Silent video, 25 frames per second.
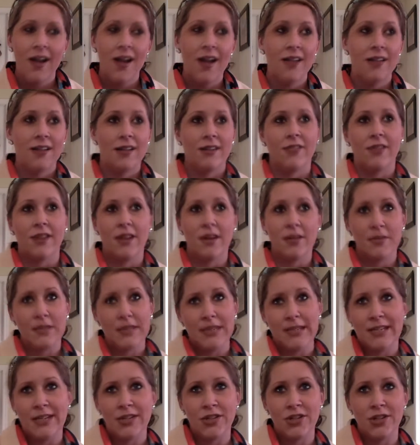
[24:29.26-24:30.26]
And, like,
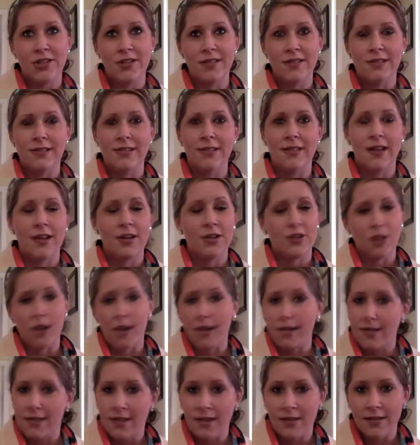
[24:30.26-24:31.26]
recommendations. I
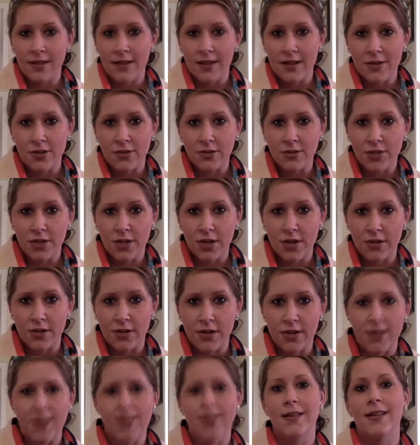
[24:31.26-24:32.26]
tried the all-natural
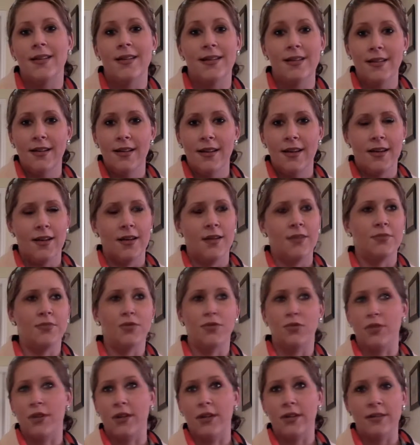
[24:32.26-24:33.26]
deodorant. I'm
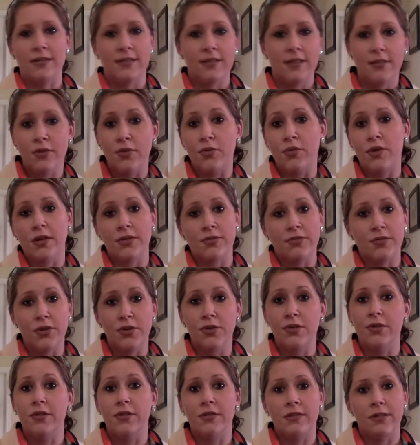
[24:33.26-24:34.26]
sorry. If it works for
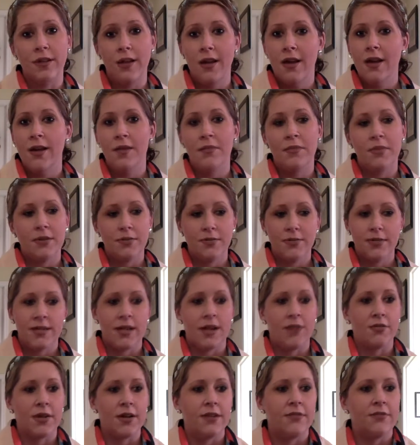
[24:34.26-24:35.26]
you, good. But it was
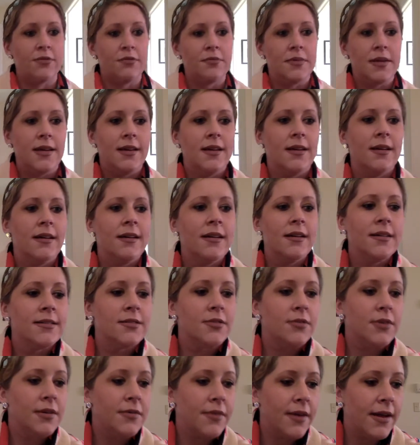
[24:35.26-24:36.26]
not working for me.
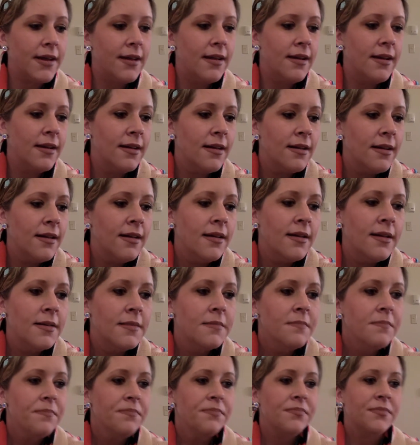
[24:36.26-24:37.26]
So anyway.
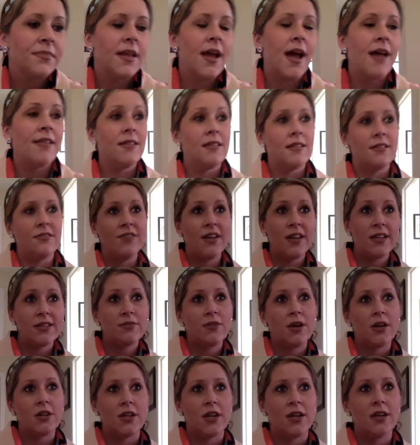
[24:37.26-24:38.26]
And then the face
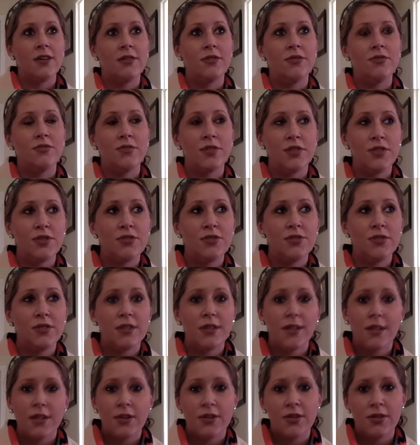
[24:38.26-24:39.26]
wash I was using,
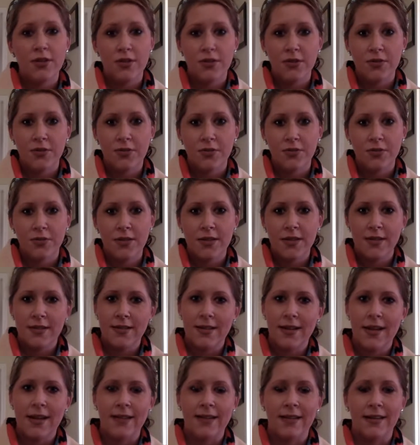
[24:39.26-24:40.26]
I couldn't use because it
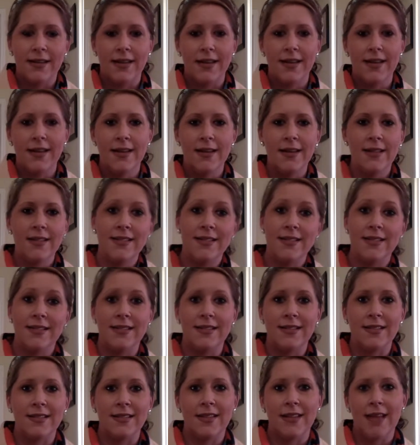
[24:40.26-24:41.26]
had, like,
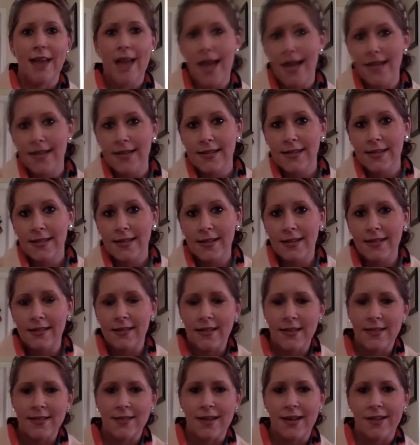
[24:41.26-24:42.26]
ceticylic acid, and
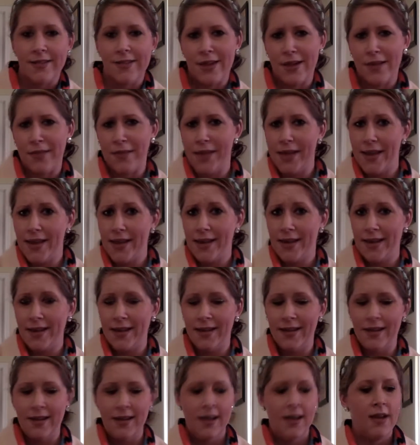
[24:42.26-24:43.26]
that's not
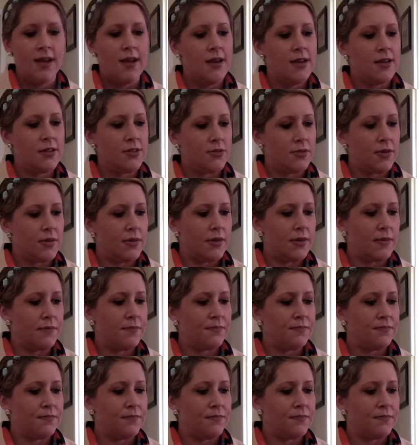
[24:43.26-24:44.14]
recommended. So anyway,